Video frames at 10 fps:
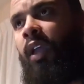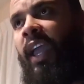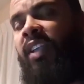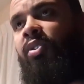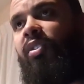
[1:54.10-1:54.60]

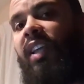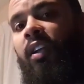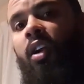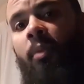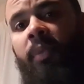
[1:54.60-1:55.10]
angels can
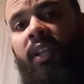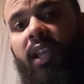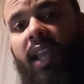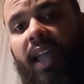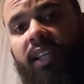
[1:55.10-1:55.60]
come in the
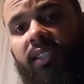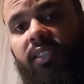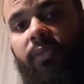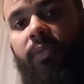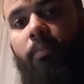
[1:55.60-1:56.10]

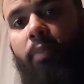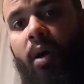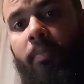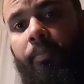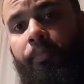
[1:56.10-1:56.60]
likeness of a
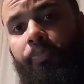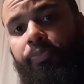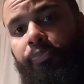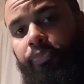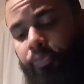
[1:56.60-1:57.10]
bum
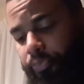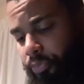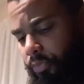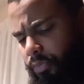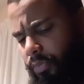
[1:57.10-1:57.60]

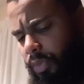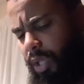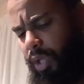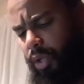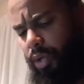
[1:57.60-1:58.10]

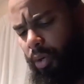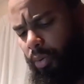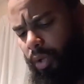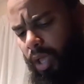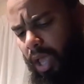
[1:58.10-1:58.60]
you
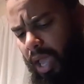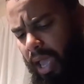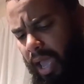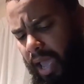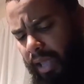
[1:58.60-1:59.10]
know
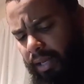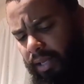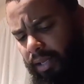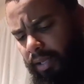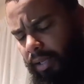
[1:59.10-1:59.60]
and
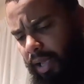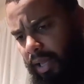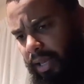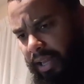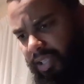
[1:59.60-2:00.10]
uh,
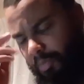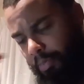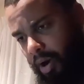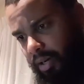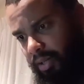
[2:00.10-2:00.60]
and that
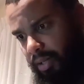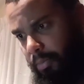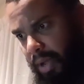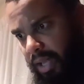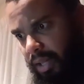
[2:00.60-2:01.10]
sparked uh,
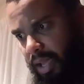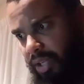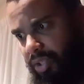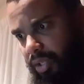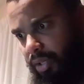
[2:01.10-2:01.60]
my
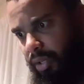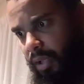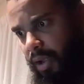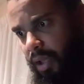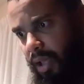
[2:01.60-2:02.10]
attention.
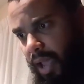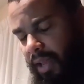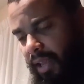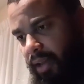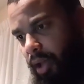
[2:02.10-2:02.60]

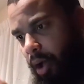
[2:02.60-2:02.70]
And then